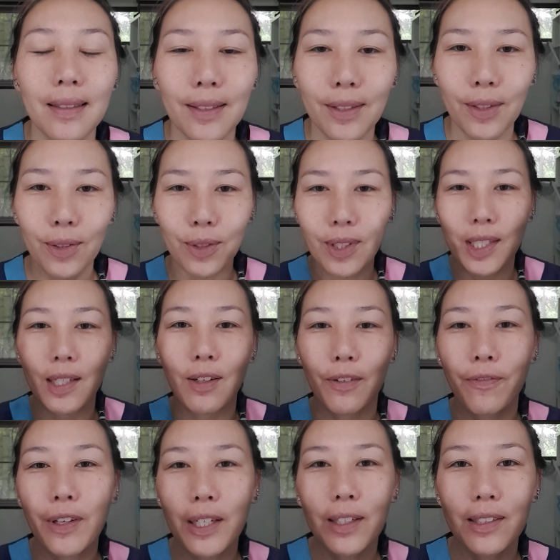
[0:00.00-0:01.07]
using our
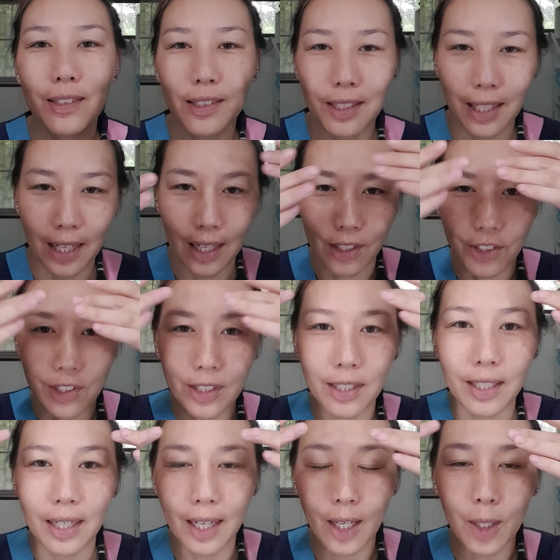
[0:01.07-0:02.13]
fingers to
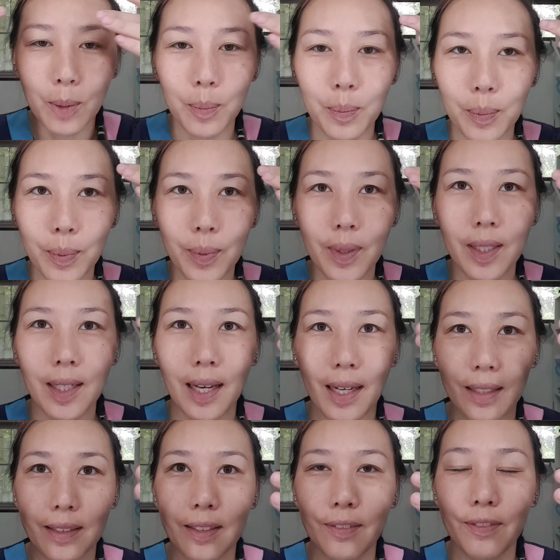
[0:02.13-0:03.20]
actually help
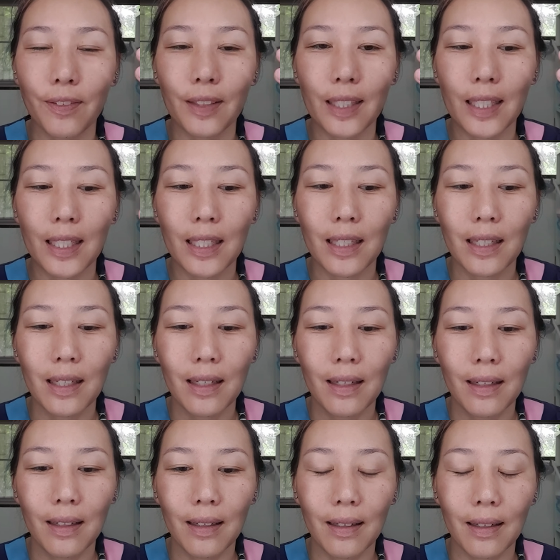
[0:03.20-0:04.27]
actively
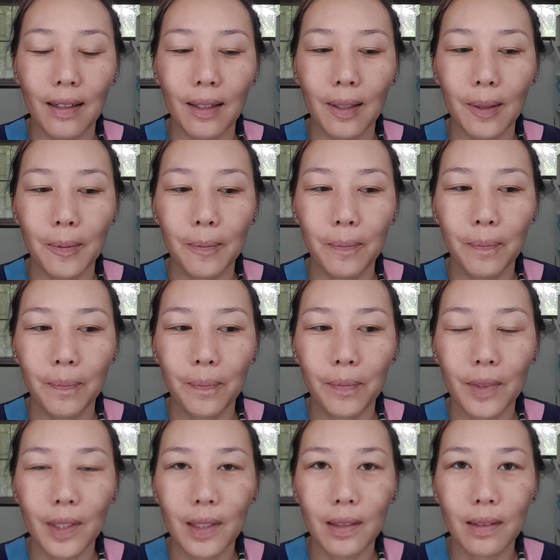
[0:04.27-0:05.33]
kind
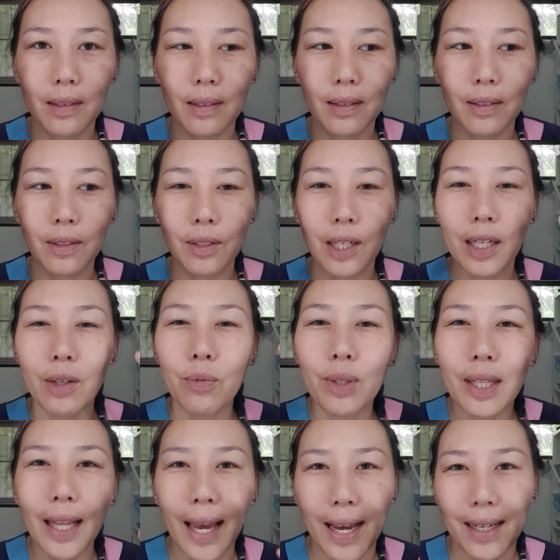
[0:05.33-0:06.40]
of
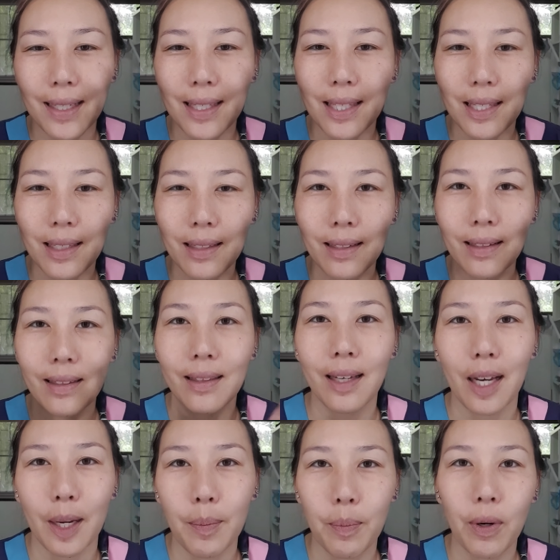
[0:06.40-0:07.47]
relax the
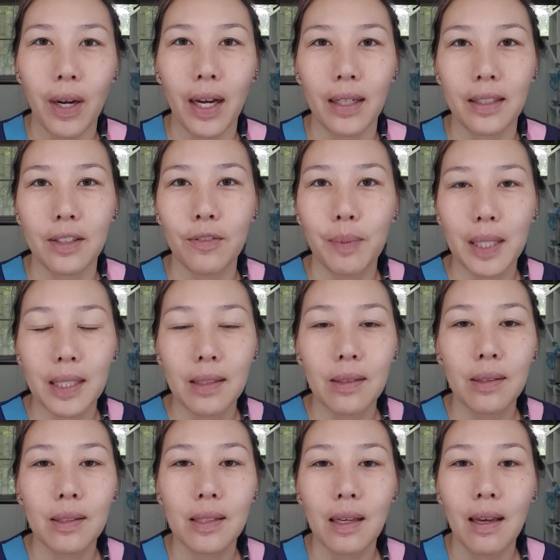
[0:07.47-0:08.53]
hyperactive
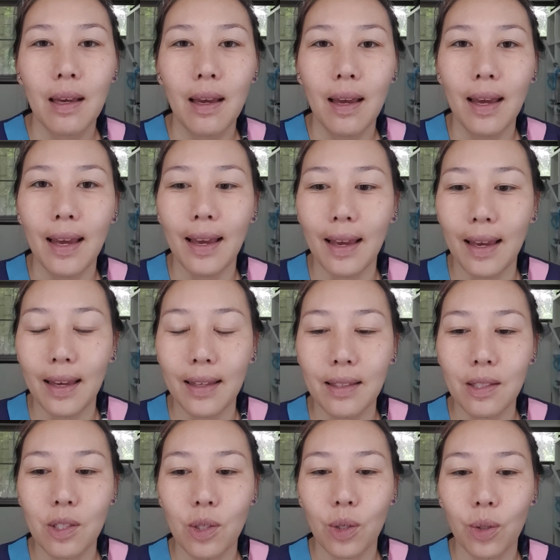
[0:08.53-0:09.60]
muscles.
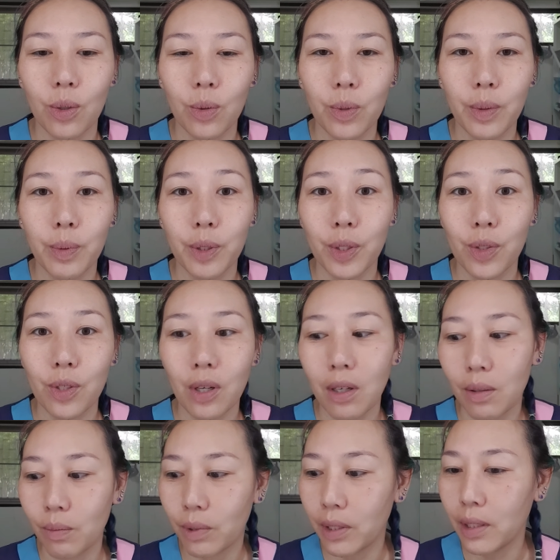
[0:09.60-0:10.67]
And so we will
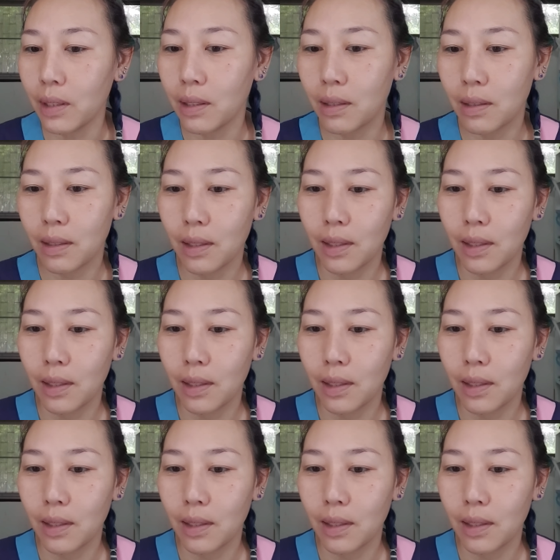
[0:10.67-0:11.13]
start with